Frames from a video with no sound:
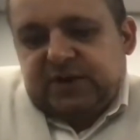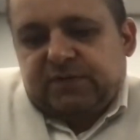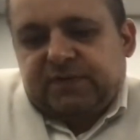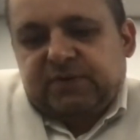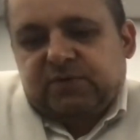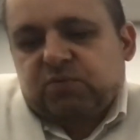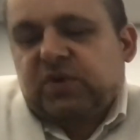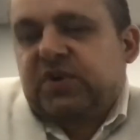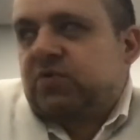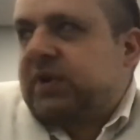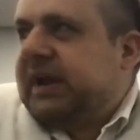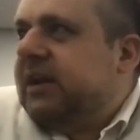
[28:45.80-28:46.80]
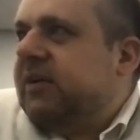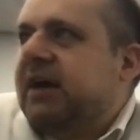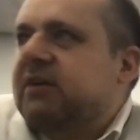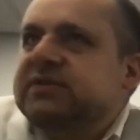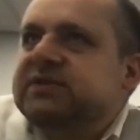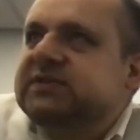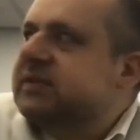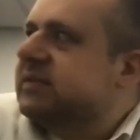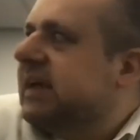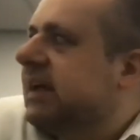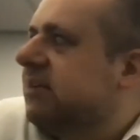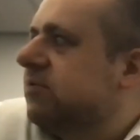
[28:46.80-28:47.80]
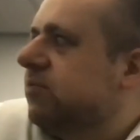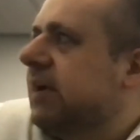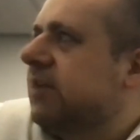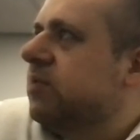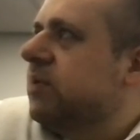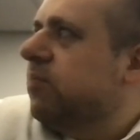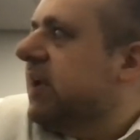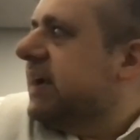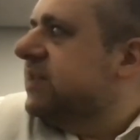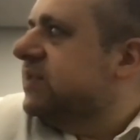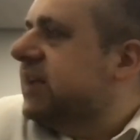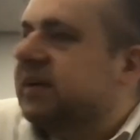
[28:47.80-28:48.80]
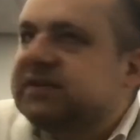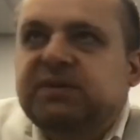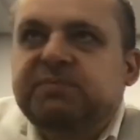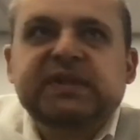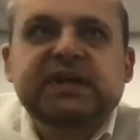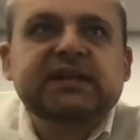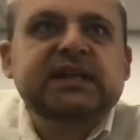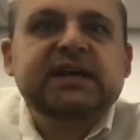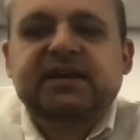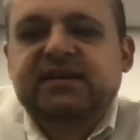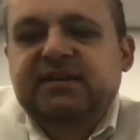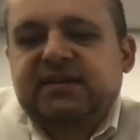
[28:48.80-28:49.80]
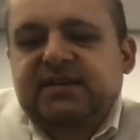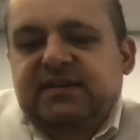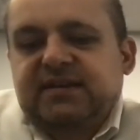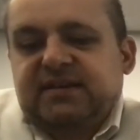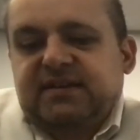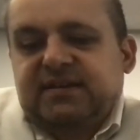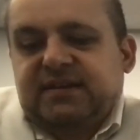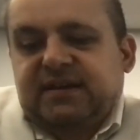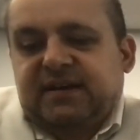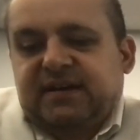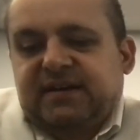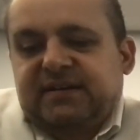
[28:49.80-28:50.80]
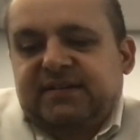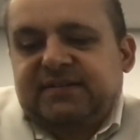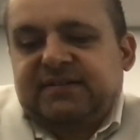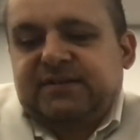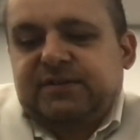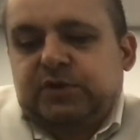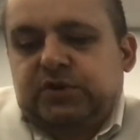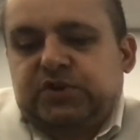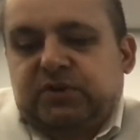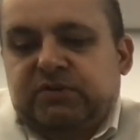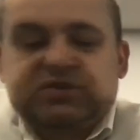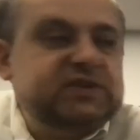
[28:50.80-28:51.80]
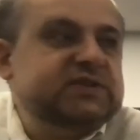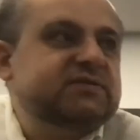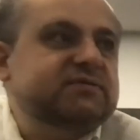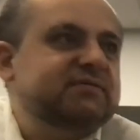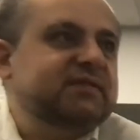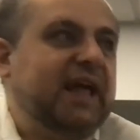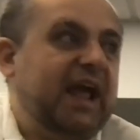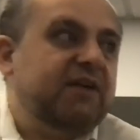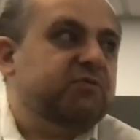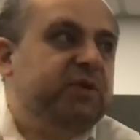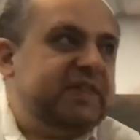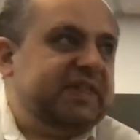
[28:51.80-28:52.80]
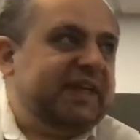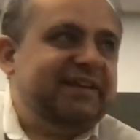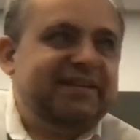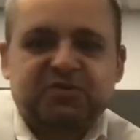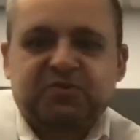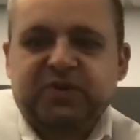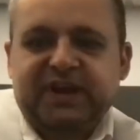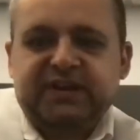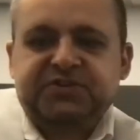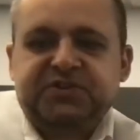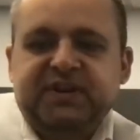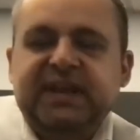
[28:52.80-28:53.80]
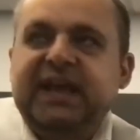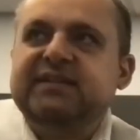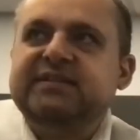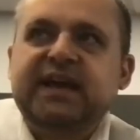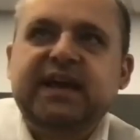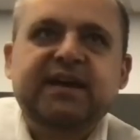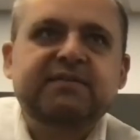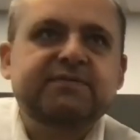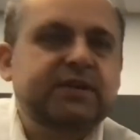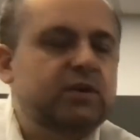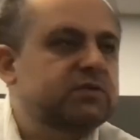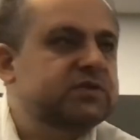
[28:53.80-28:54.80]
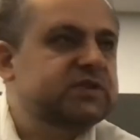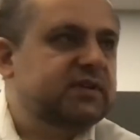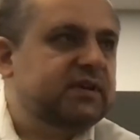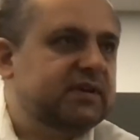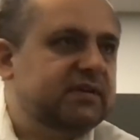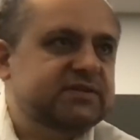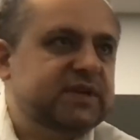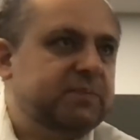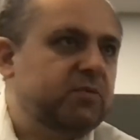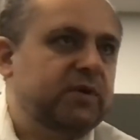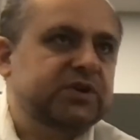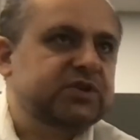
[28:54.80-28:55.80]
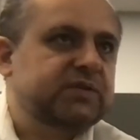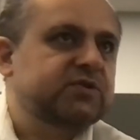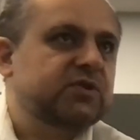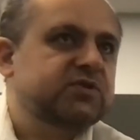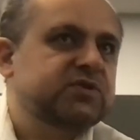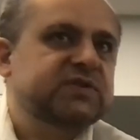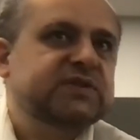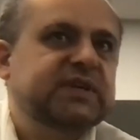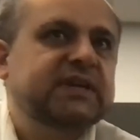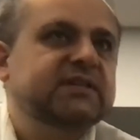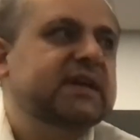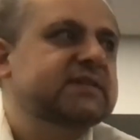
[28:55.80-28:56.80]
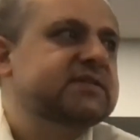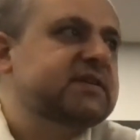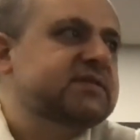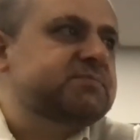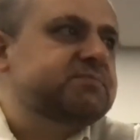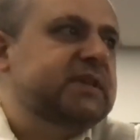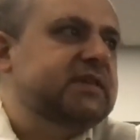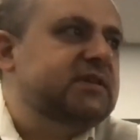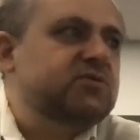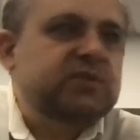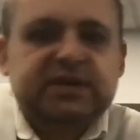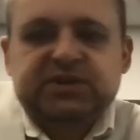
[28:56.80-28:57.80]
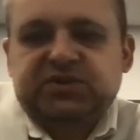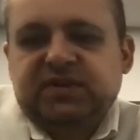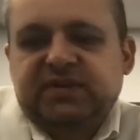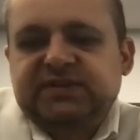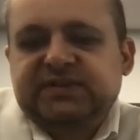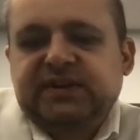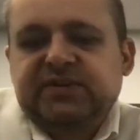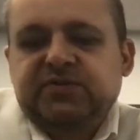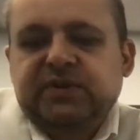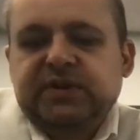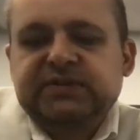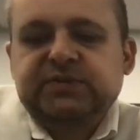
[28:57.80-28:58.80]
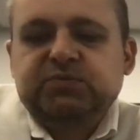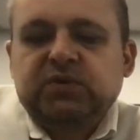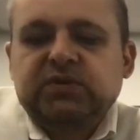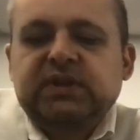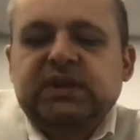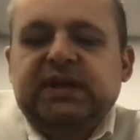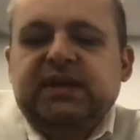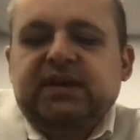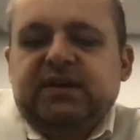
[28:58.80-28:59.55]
you know, if you're wondering, you know, how does having how do we reconcile something like uh, the church is everything in creation, and to have you know a, a separation of church and state as has been the tradition in this country? It's a well,